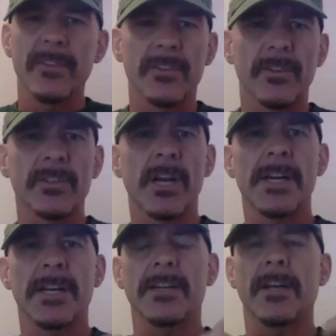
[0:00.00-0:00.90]
is just
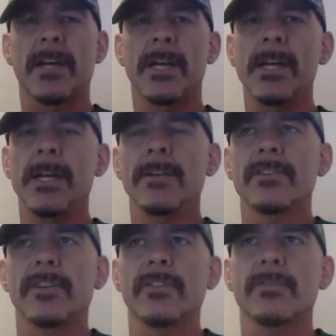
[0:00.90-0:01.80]
trying
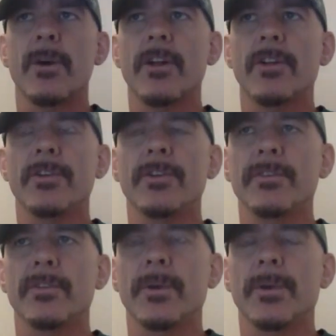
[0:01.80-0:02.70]
to swallow you.
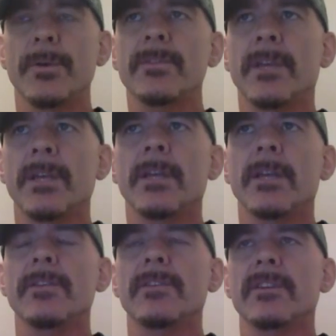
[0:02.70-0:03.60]
So
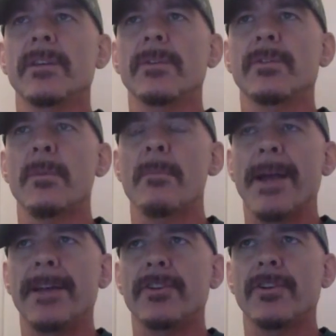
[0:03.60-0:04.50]
it was a
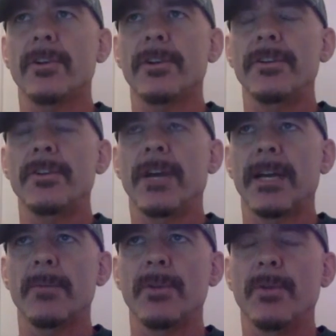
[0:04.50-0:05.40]
reminder, you know, I
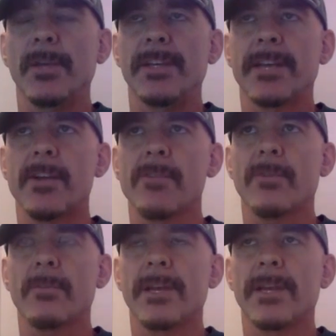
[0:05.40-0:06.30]
got to be really
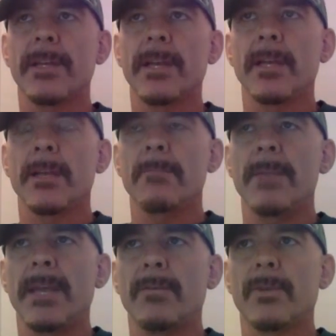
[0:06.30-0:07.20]
careful. But
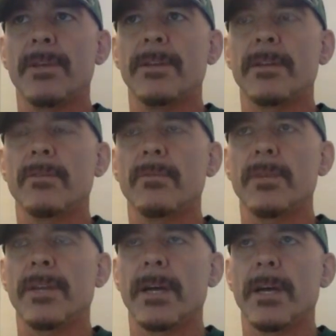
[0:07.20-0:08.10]
man,
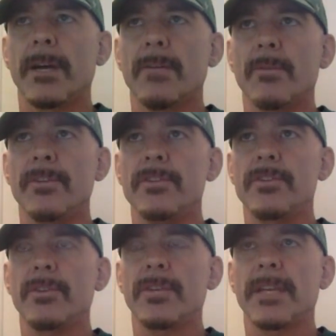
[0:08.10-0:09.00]
when you
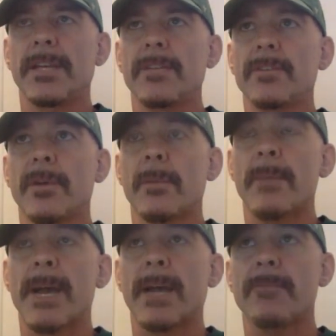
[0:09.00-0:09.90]
do get into a
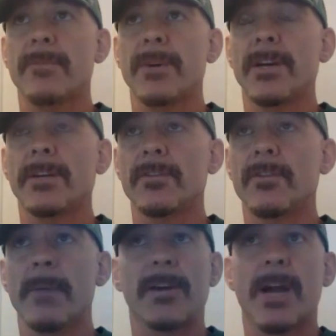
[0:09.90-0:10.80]
bad funk,
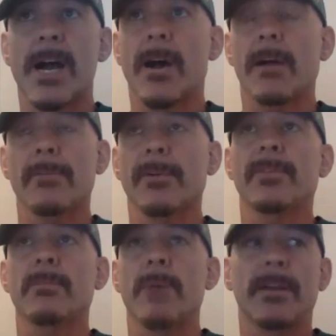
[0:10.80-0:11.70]
no matter how a
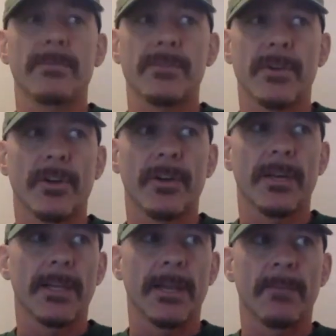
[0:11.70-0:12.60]
person might have triggered
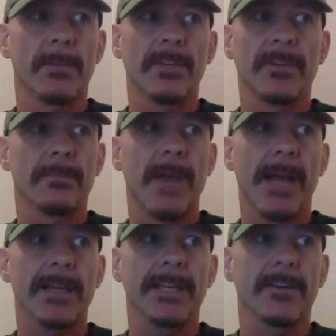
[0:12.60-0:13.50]
it, like maybe just
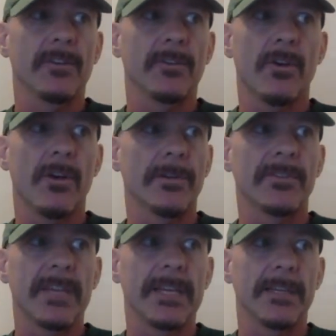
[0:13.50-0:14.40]
bad eating or
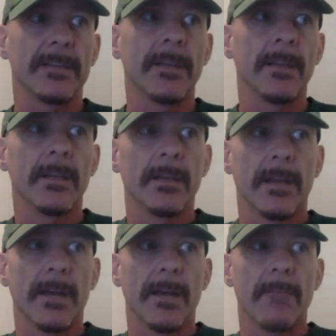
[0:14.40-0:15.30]
long-standing
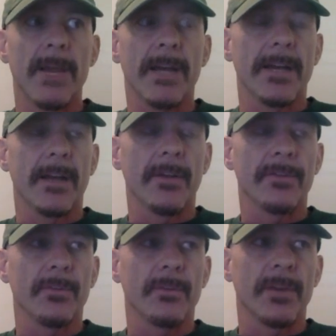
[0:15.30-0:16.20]
bad
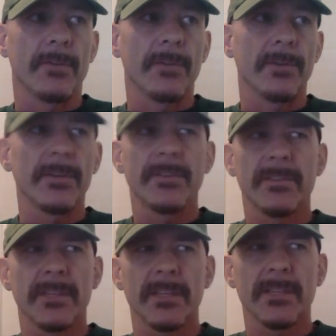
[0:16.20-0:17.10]
health or whatever, it
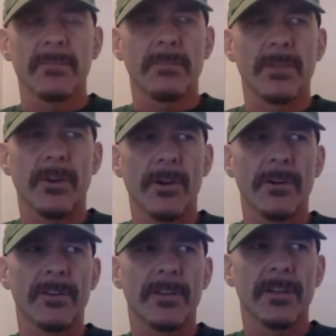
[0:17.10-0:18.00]
can be
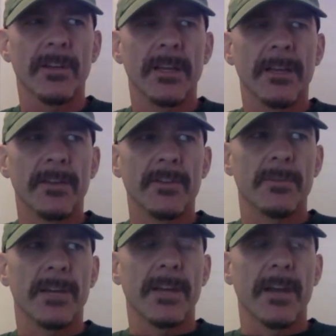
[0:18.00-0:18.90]
hard to
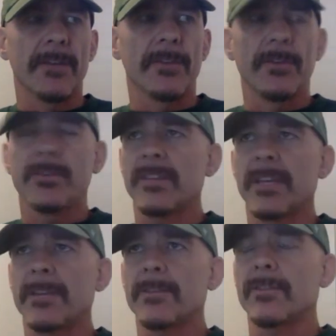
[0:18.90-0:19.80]
break out of those
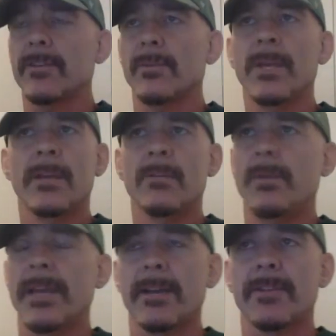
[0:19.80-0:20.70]
things. So
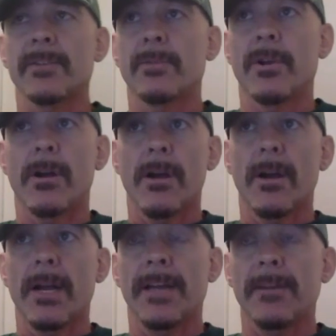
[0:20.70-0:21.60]
we had it to where
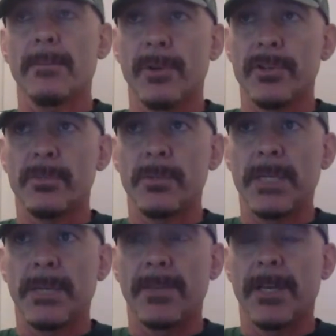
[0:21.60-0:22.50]
Ara had to push
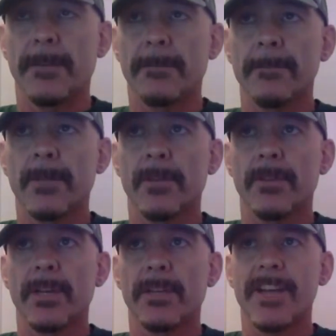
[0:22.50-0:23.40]
me in
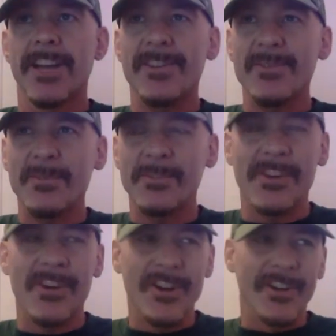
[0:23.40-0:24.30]
the dining room
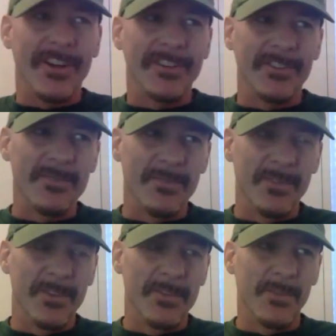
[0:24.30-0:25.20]
chair across
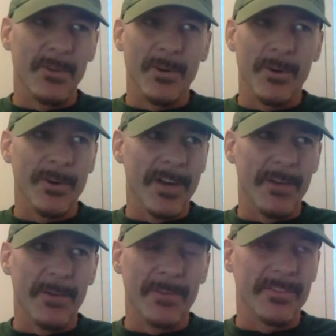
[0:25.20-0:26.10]
the floor, and
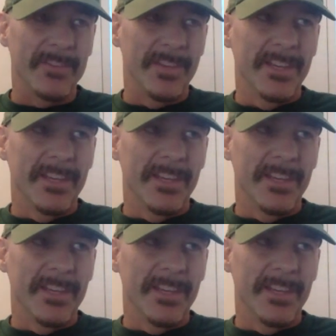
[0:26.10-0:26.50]
I was